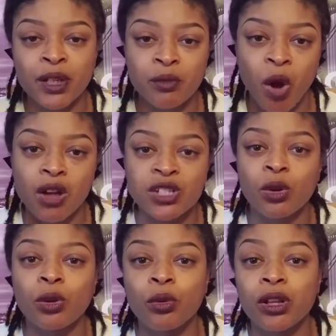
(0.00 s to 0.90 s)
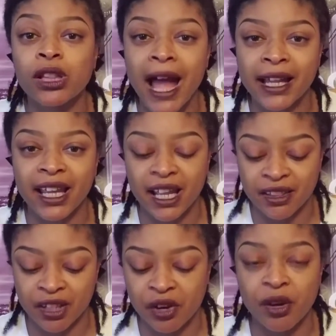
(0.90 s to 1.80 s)
but it will also lock
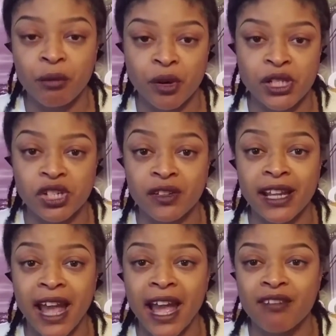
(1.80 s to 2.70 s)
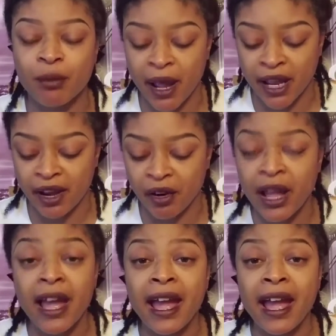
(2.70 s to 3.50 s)
in the current moisture that I have in my hair.